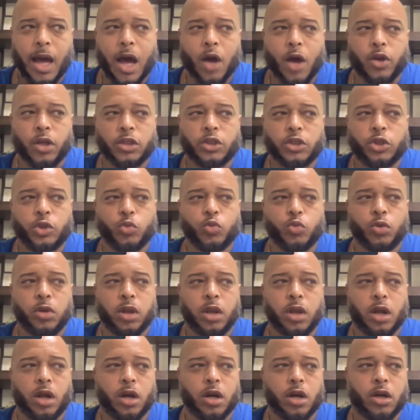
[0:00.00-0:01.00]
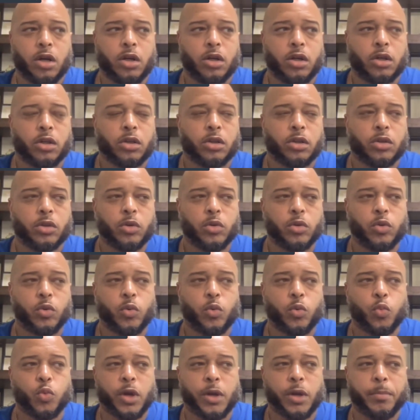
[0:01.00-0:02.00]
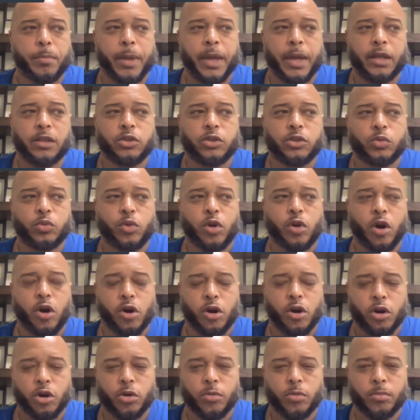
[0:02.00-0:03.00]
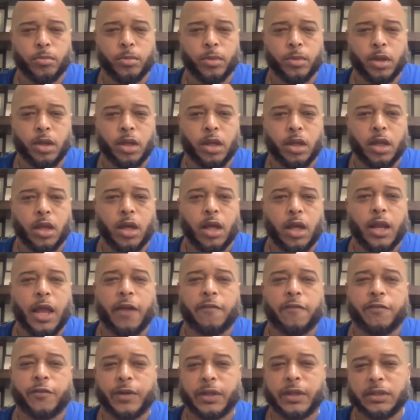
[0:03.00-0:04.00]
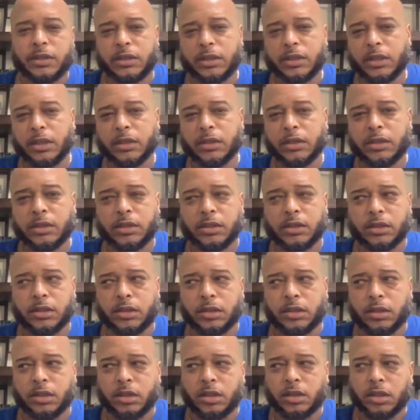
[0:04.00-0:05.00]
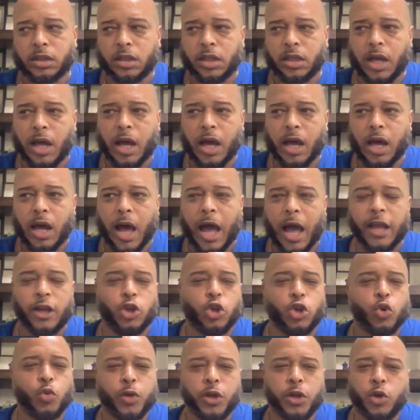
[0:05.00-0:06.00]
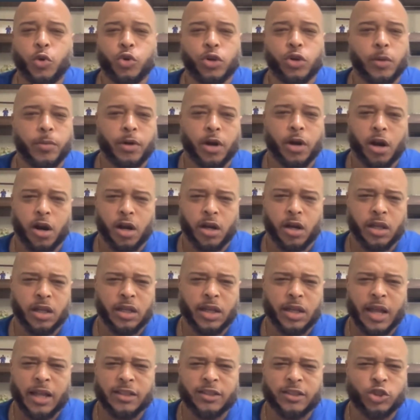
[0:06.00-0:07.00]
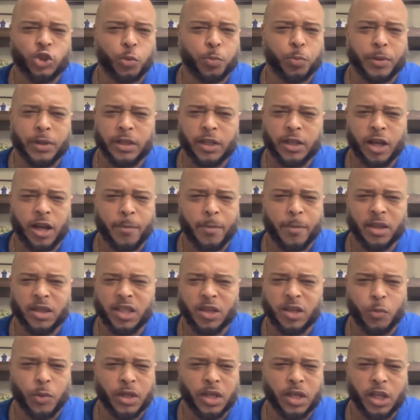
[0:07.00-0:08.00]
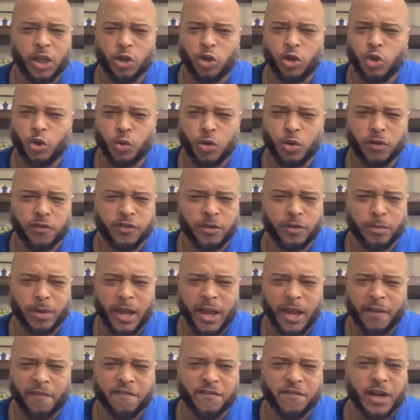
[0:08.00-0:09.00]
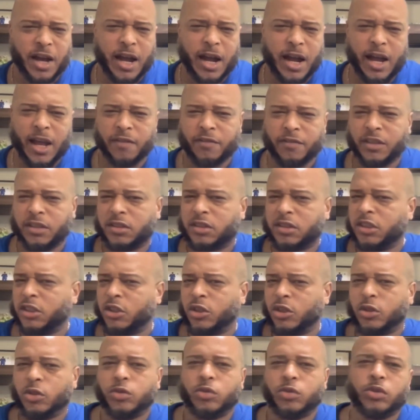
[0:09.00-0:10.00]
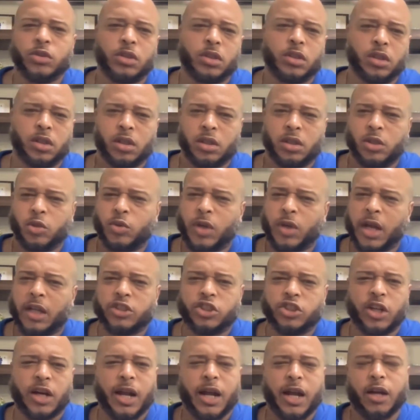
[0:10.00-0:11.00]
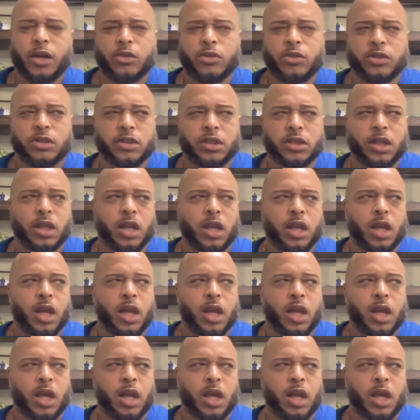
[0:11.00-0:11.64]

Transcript: How did you learn what makes you calm? Like for instance, I knew we grew up gardening like super young, but then we didn't do it from like 5 until you got your house.